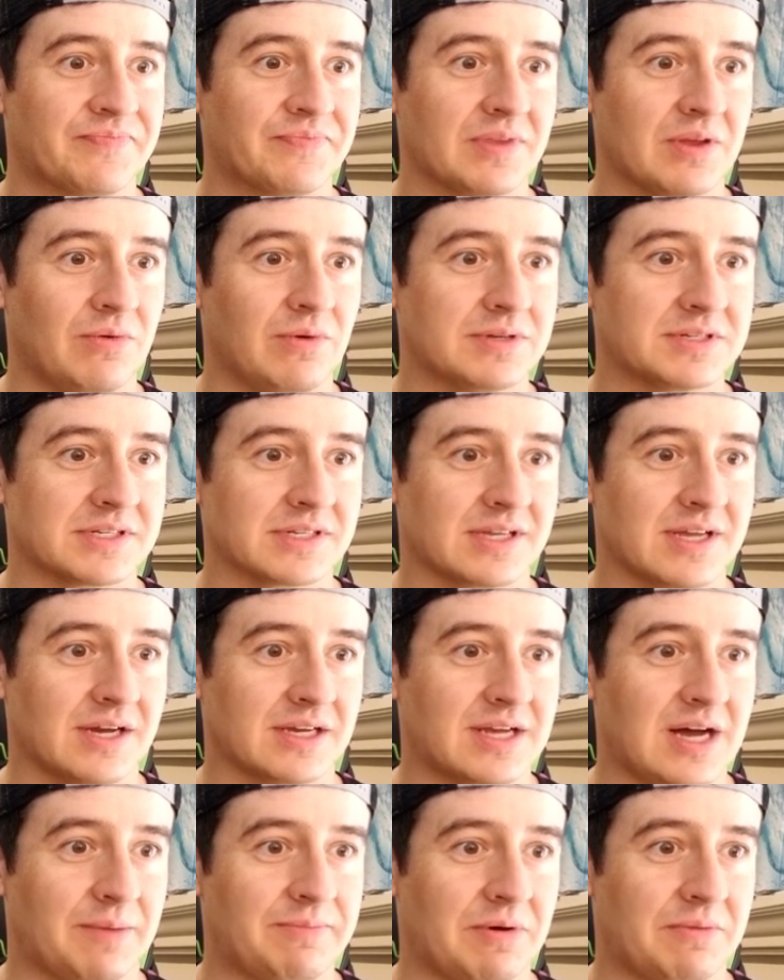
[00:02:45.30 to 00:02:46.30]
Was it a
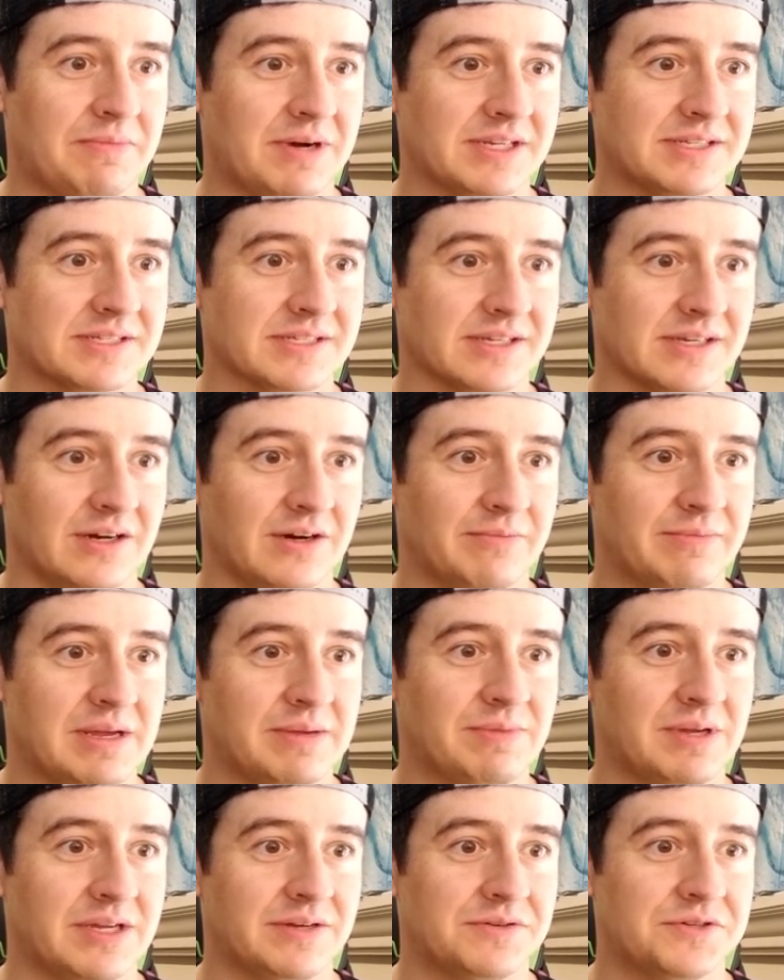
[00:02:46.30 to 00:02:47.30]
couple months ago,
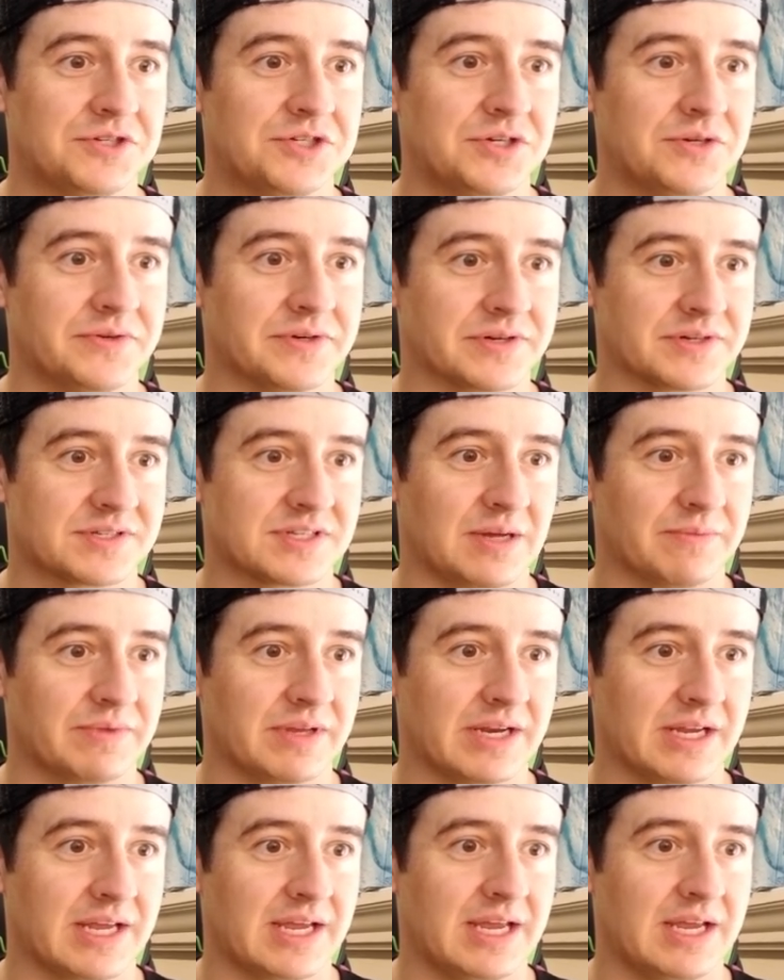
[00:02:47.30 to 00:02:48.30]
maybe in June or
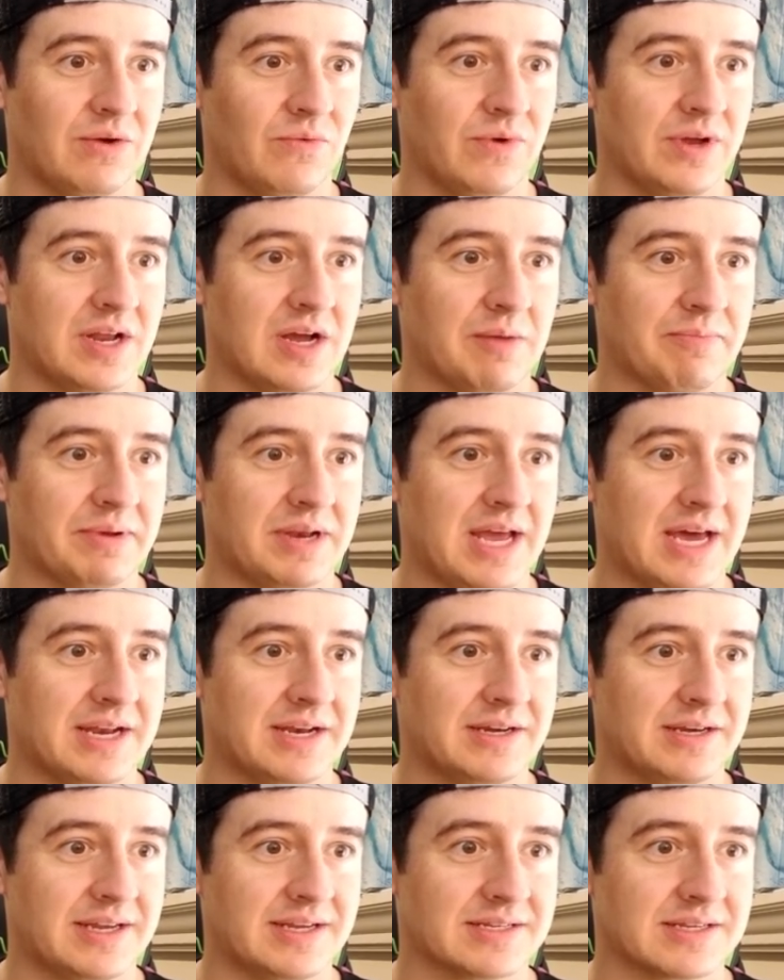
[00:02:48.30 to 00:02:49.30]
something. It went up and had a
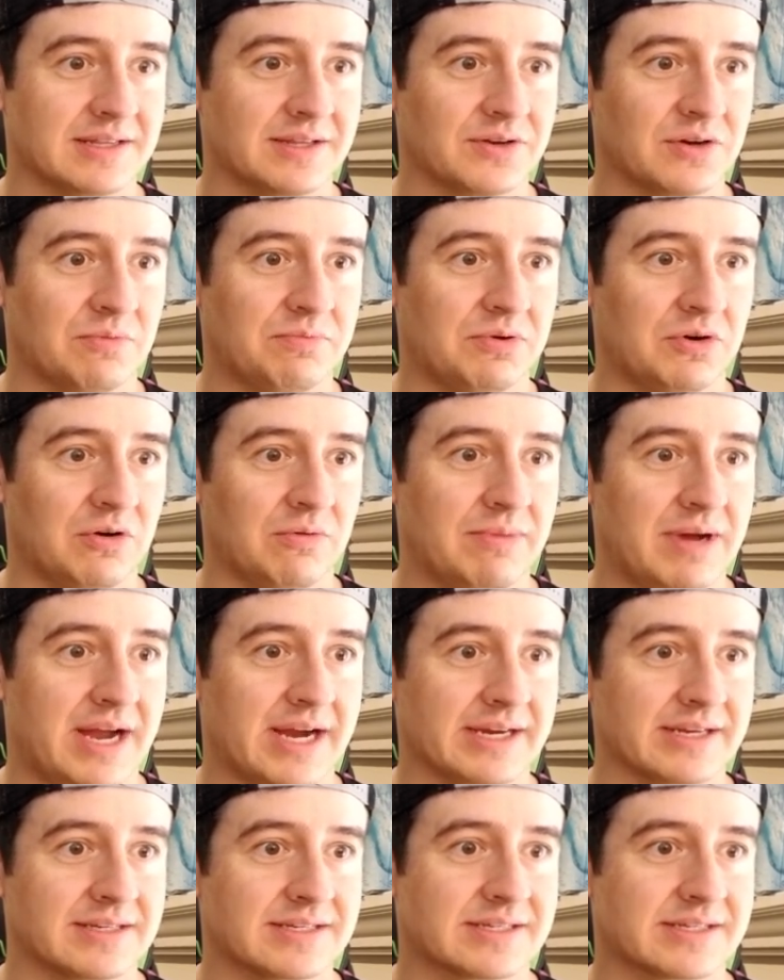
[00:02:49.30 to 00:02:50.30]
decent little
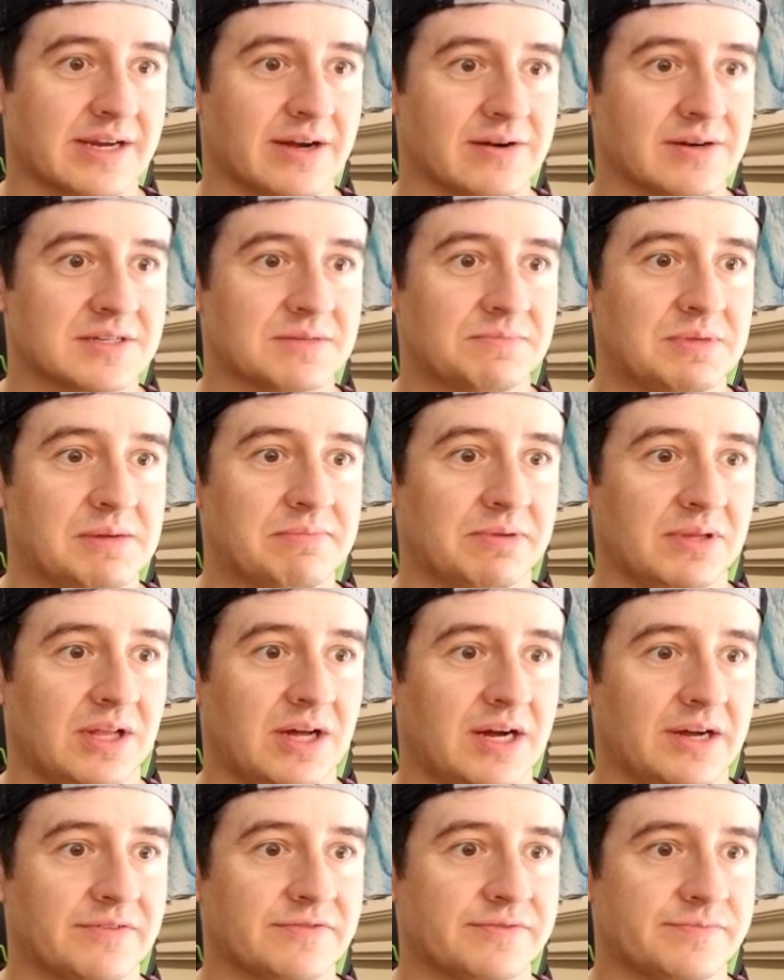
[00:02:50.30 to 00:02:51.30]
pullback and scared some people
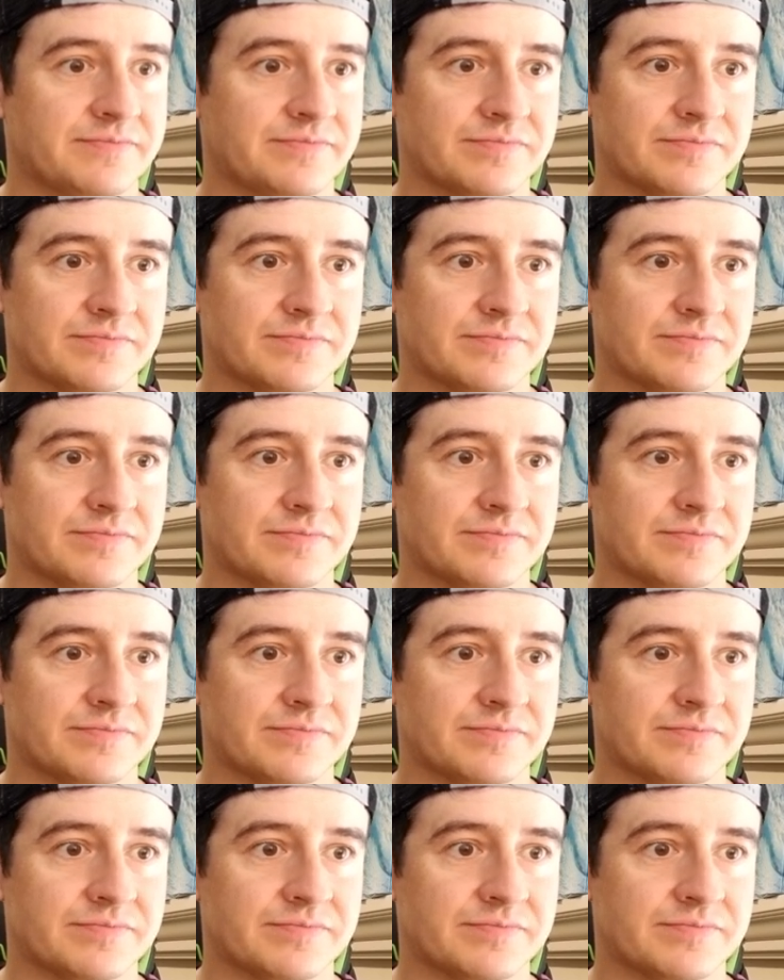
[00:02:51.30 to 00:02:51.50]
off,